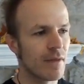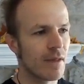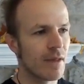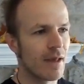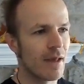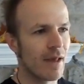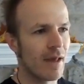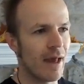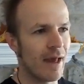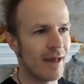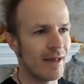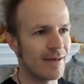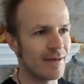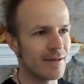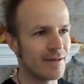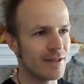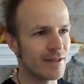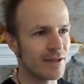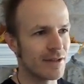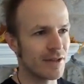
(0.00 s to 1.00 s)
and
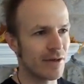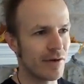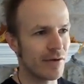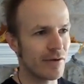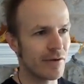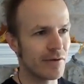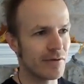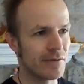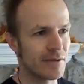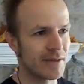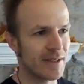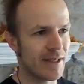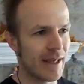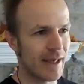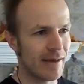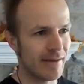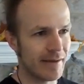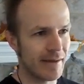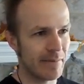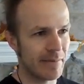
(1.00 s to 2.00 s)
to show you
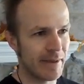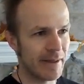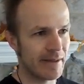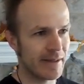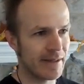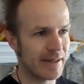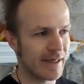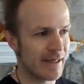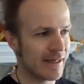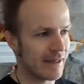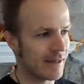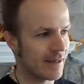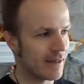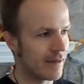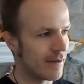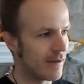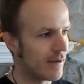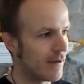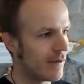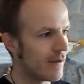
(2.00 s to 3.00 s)
scalability,
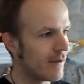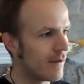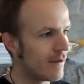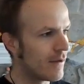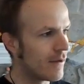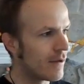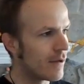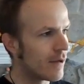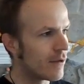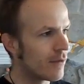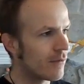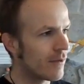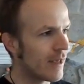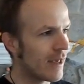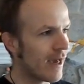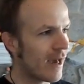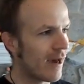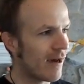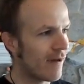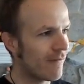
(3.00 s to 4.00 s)
we
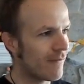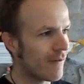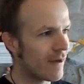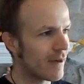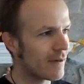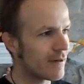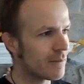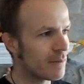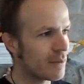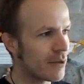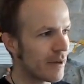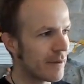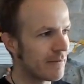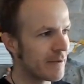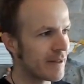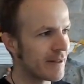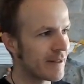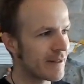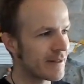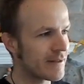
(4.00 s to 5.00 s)
have a
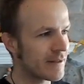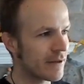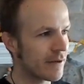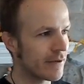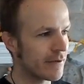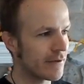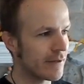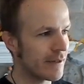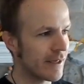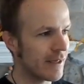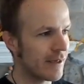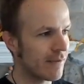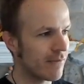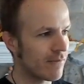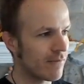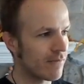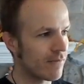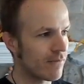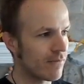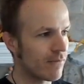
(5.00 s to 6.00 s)
deployment that's currently
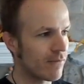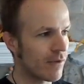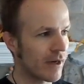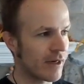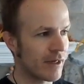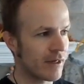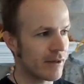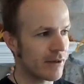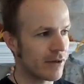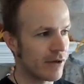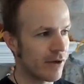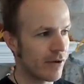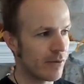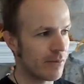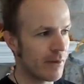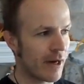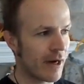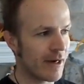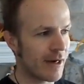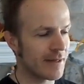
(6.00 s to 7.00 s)
running no
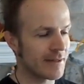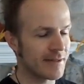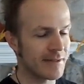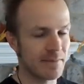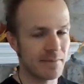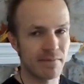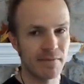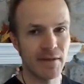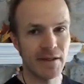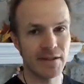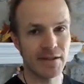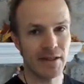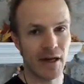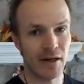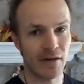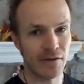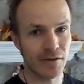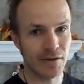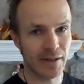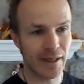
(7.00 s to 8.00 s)
pods. It's
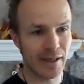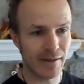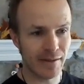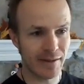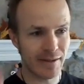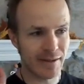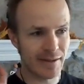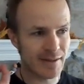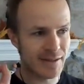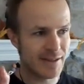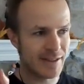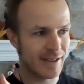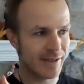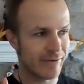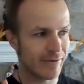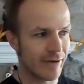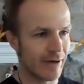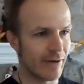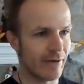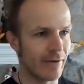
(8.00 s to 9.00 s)
auto-scaled to
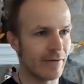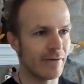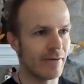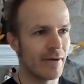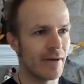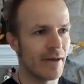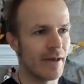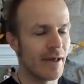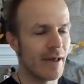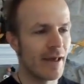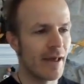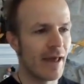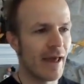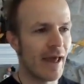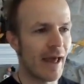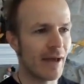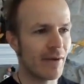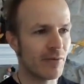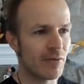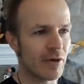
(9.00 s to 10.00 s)
0,
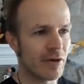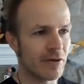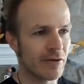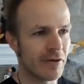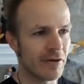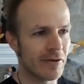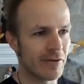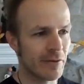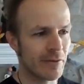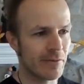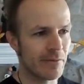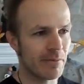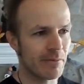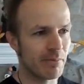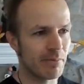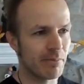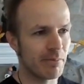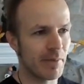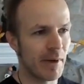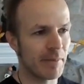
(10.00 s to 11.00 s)
and we're going to
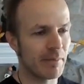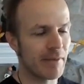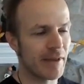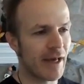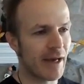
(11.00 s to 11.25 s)
bump that